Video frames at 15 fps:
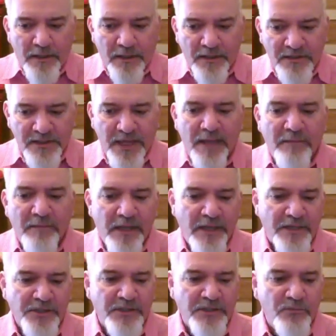
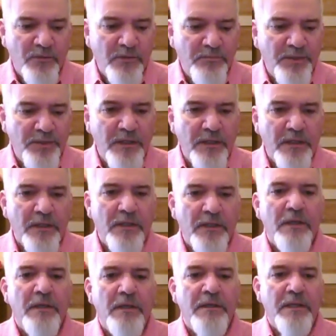Examination would be
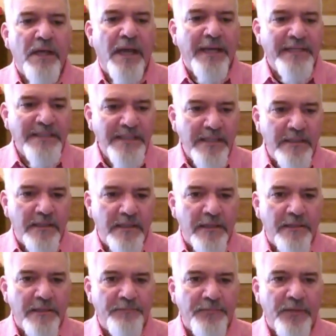the
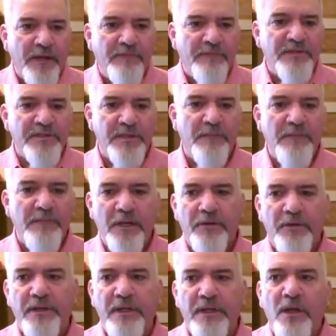idea of a
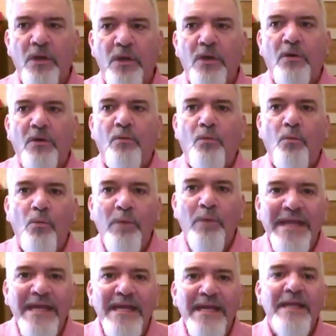seminary
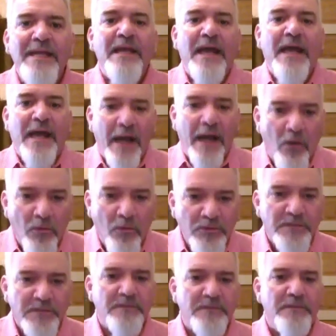weeding
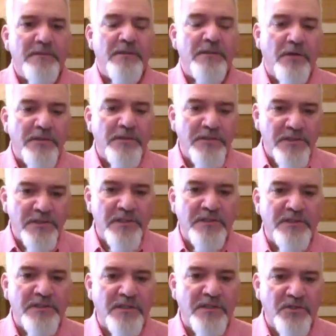out the
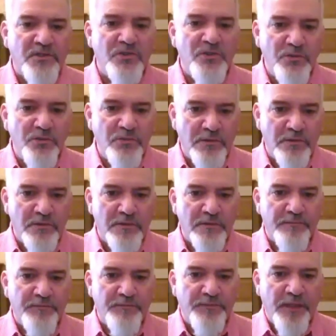narcissistic student.
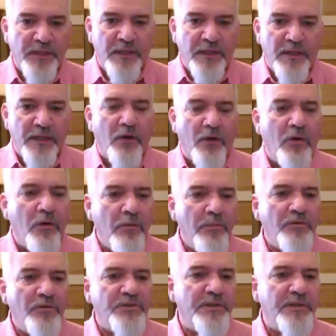
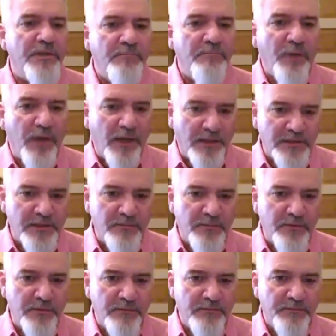Almost
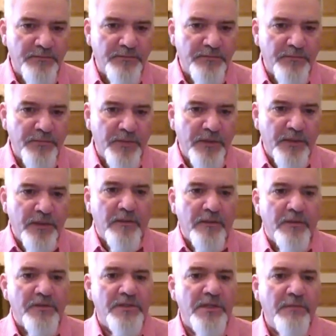impossible.
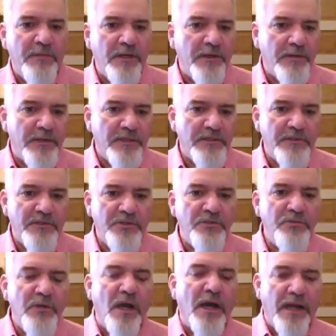Seminaries
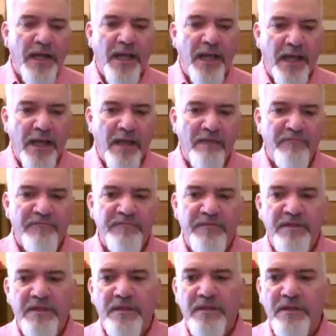do not have
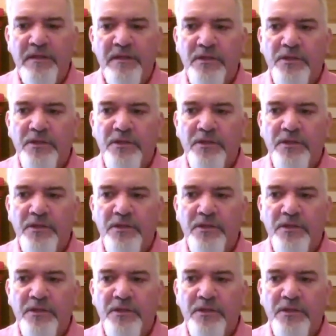the